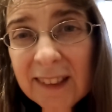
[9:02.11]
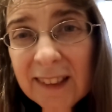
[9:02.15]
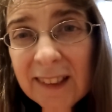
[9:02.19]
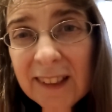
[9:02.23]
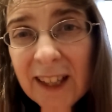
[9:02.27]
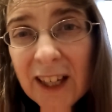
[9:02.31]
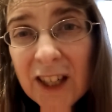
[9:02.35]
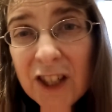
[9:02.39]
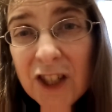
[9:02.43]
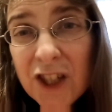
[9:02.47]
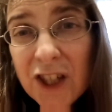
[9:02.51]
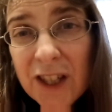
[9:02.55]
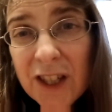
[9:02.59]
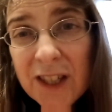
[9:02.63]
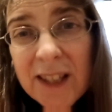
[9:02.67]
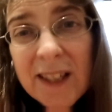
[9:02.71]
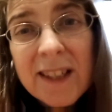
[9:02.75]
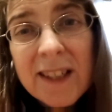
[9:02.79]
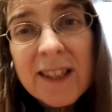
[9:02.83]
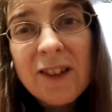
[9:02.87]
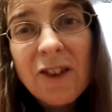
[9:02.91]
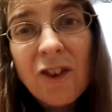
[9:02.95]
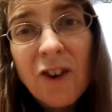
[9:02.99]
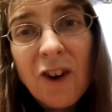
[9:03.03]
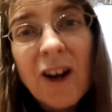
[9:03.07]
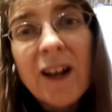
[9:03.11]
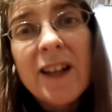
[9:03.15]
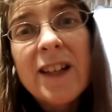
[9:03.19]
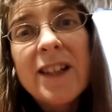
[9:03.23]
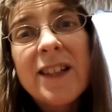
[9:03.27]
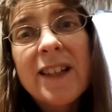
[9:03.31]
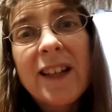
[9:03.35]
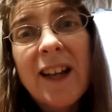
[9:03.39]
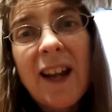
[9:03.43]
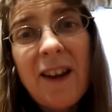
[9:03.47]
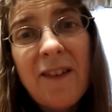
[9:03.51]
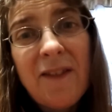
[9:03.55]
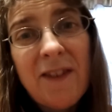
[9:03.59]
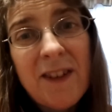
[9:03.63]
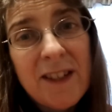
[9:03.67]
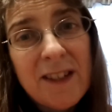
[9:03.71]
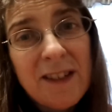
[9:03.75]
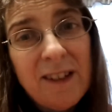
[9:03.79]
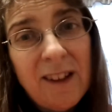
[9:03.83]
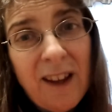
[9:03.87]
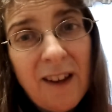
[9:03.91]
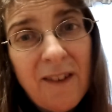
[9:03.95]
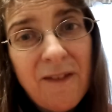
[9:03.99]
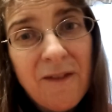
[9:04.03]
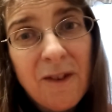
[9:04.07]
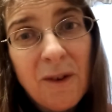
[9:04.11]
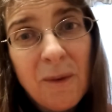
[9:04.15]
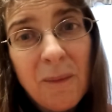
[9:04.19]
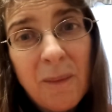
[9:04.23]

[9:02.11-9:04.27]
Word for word: that Jesus Christ gave his life for